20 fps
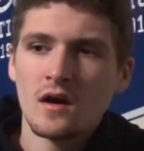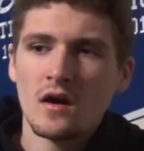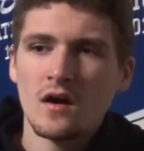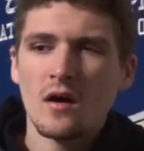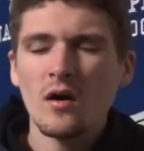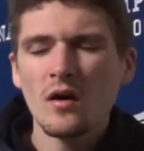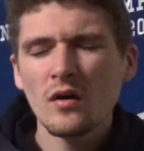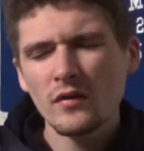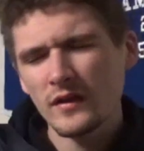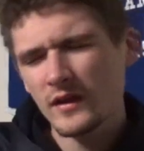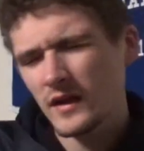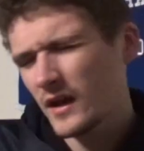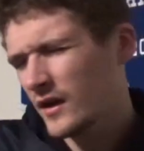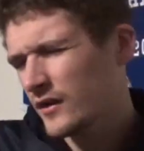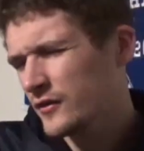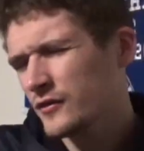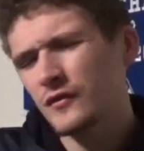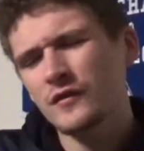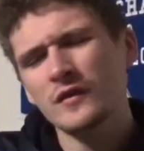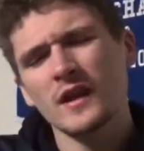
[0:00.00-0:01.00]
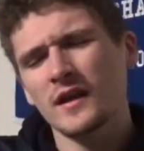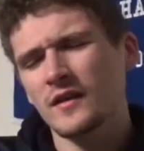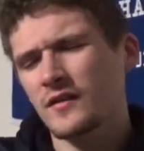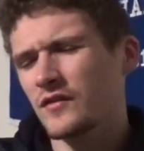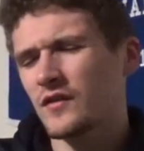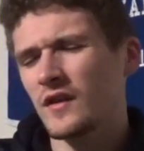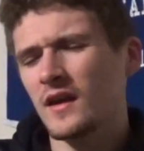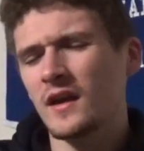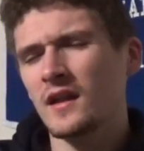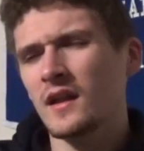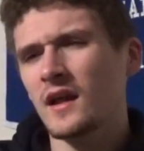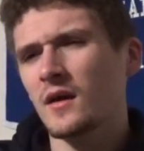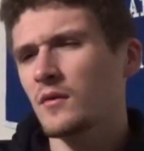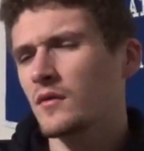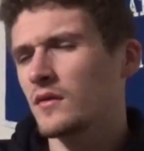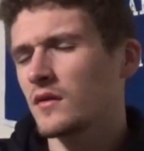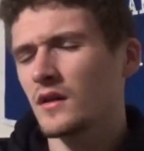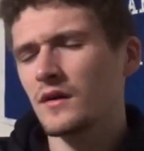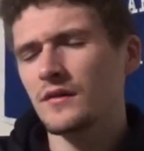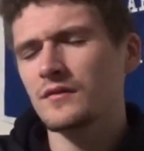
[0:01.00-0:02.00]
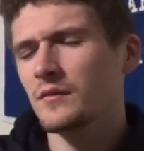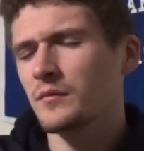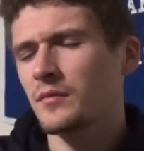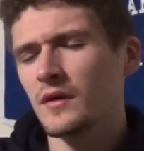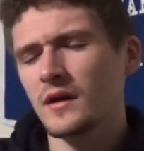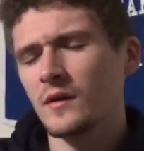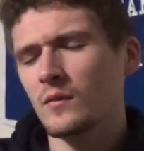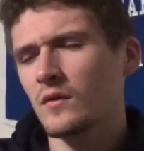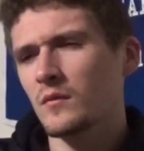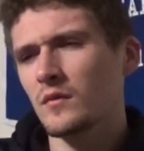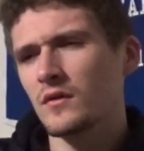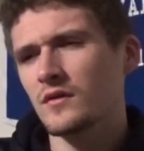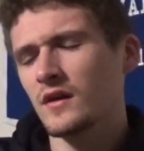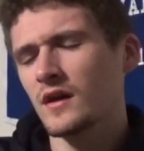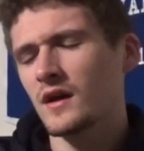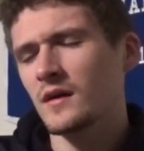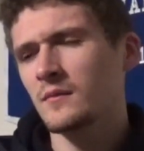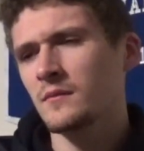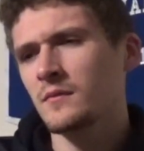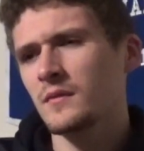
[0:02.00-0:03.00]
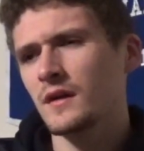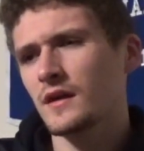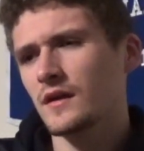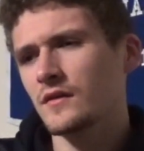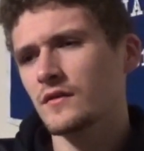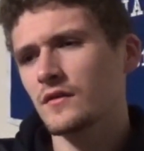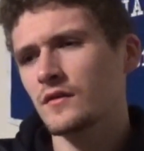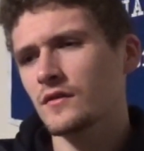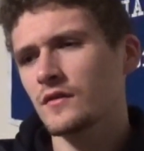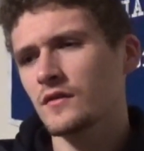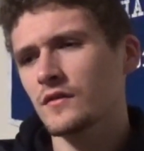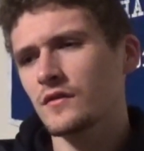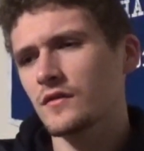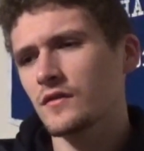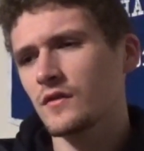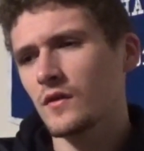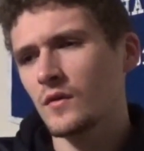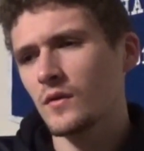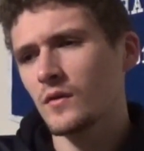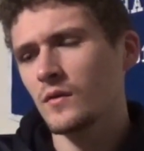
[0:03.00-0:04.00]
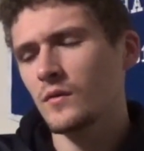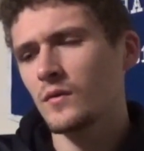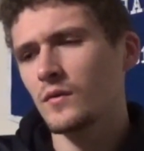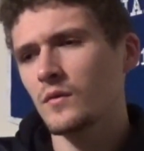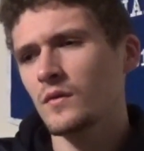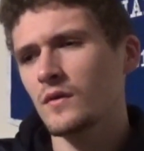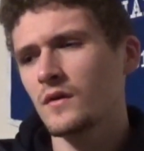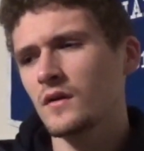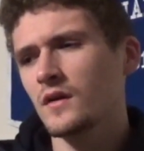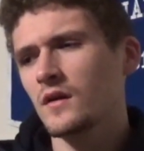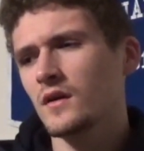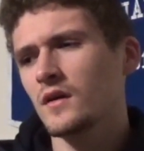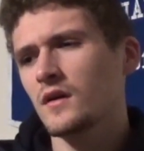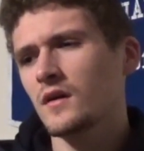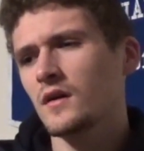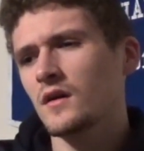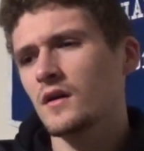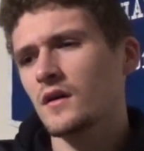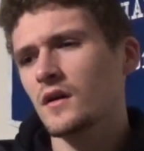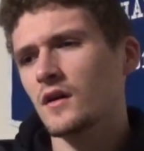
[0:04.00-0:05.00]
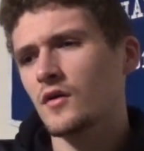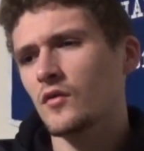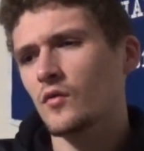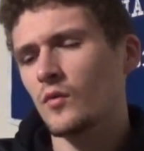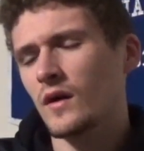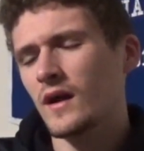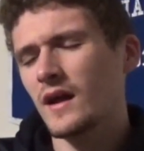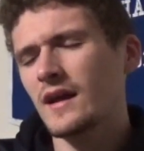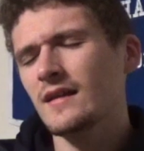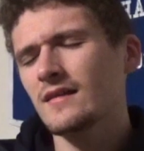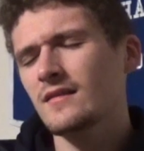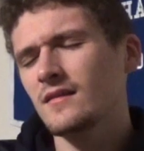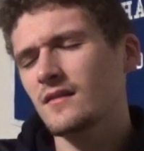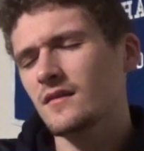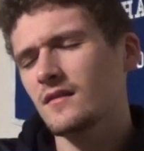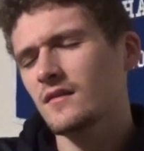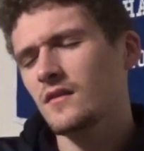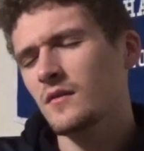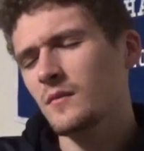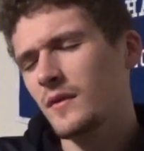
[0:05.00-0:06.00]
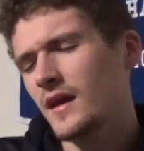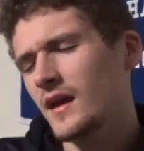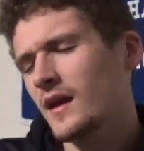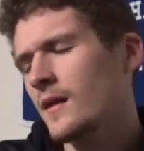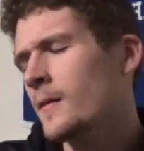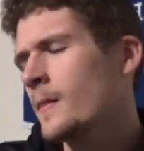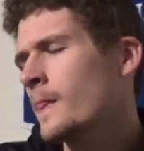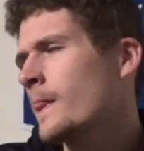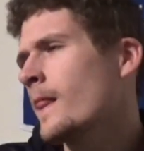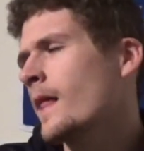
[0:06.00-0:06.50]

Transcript: All the characters that I said I would love to play one more time because they're just so great to me.